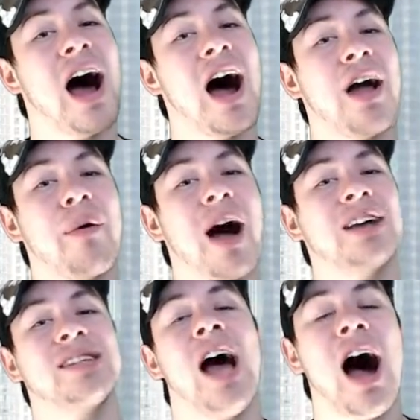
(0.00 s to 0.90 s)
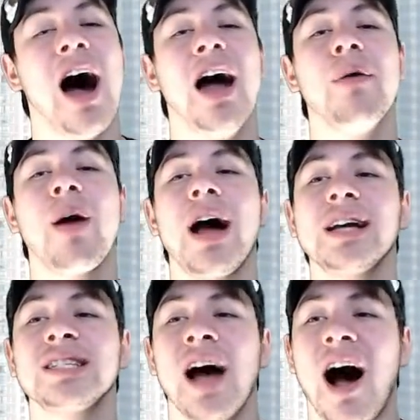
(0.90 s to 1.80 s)
High Rise. High
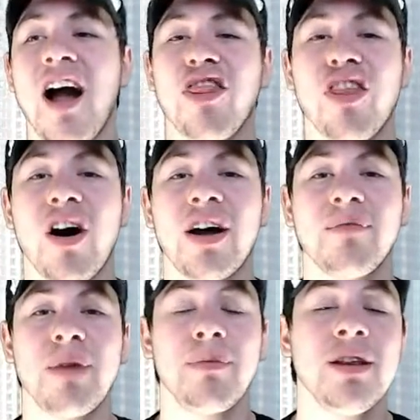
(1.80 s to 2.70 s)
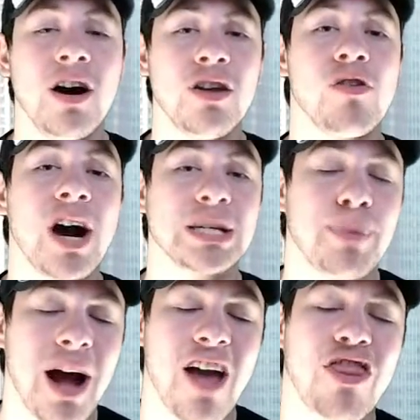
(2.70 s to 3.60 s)
Rise, I thought, maybe not you guys,
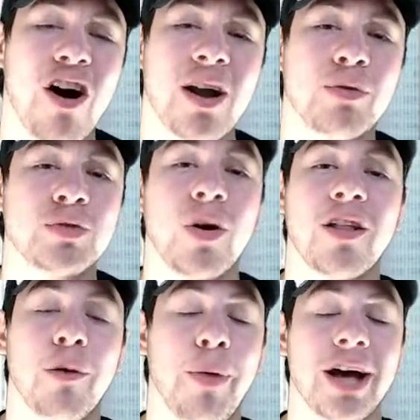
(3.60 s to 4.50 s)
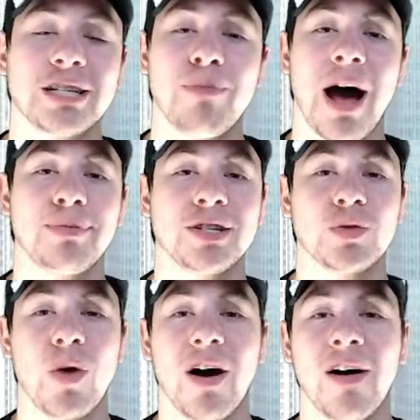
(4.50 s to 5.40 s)
but I thought it was one of the best maps
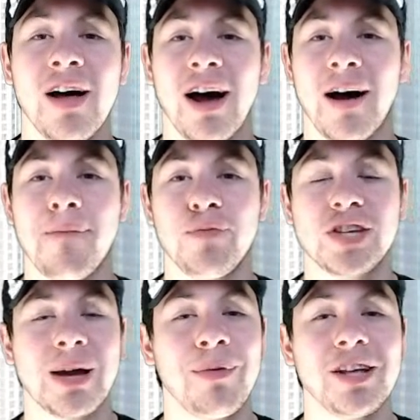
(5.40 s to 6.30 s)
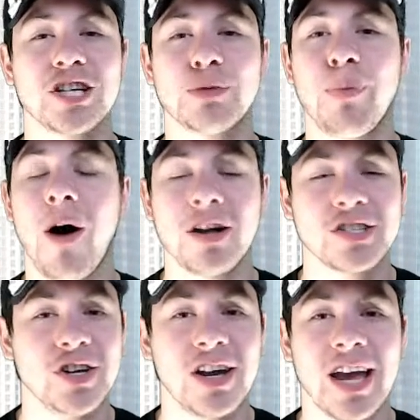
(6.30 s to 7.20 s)
as well. Some of the
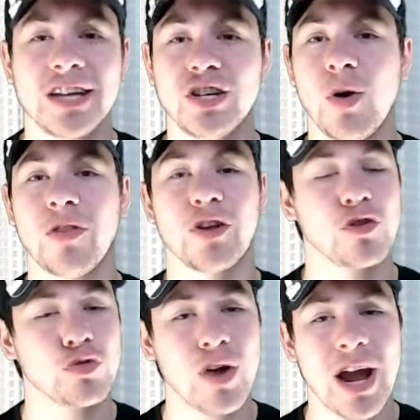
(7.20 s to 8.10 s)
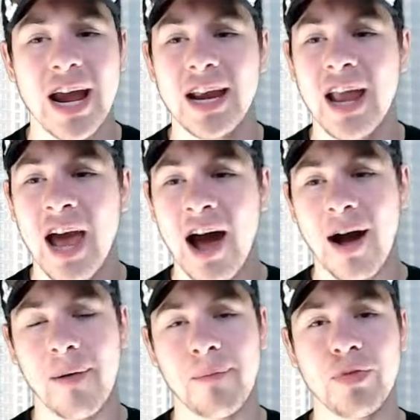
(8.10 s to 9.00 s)
spots you could get to on the crane,
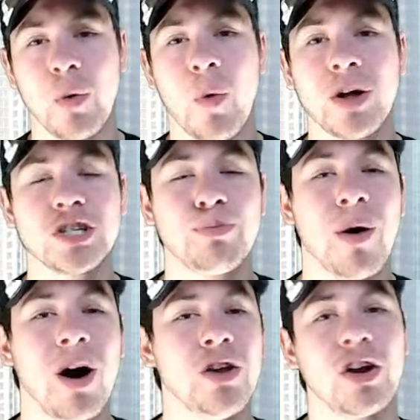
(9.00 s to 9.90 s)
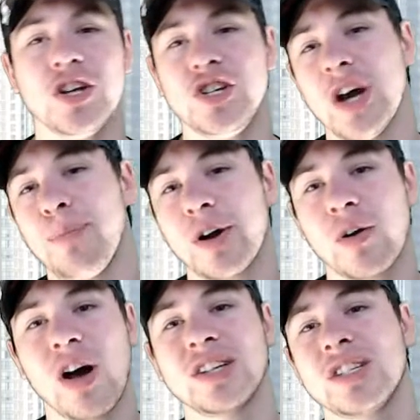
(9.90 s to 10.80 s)
the one spot you could jump
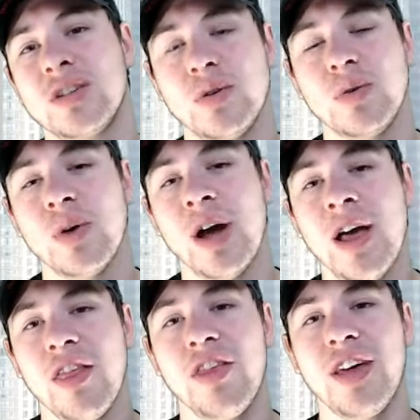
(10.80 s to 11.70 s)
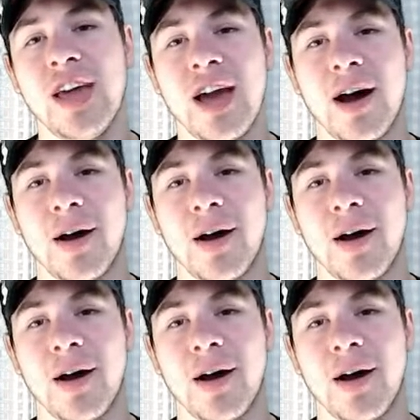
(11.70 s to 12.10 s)
across to the